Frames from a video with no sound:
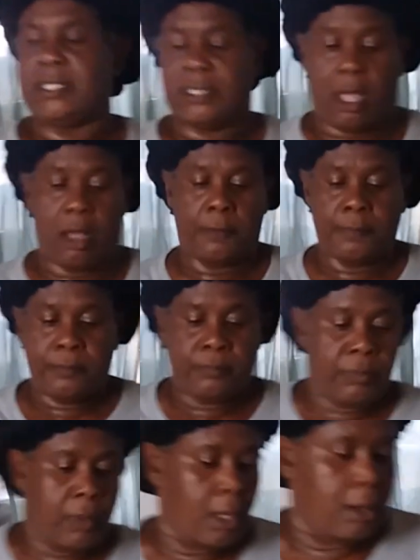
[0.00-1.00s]
So
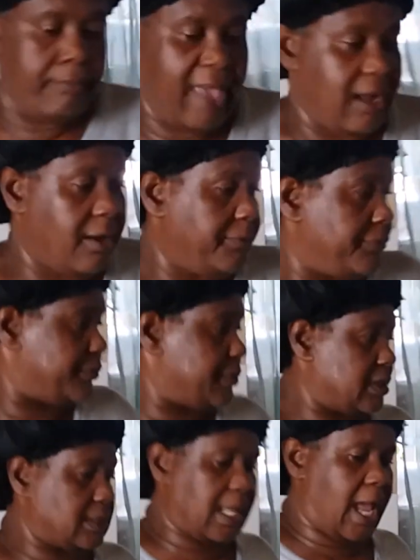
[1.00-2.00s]
me have
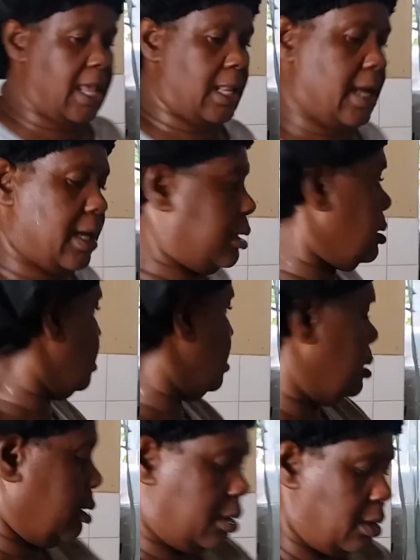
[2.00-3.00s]
a kind
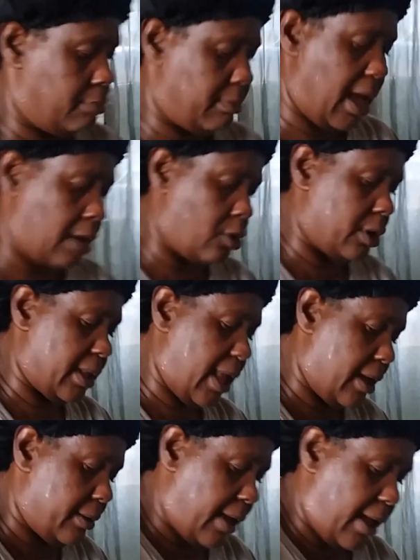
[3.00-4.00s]
of, me have cut
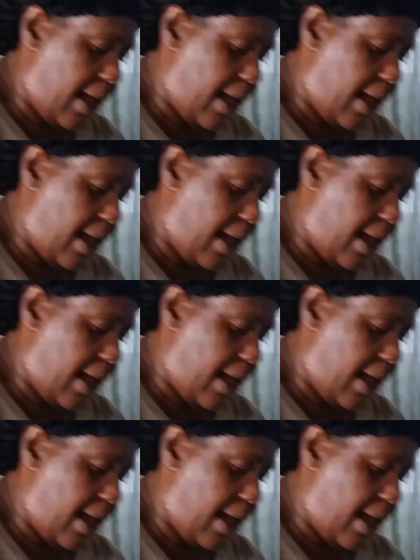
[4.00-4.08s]
that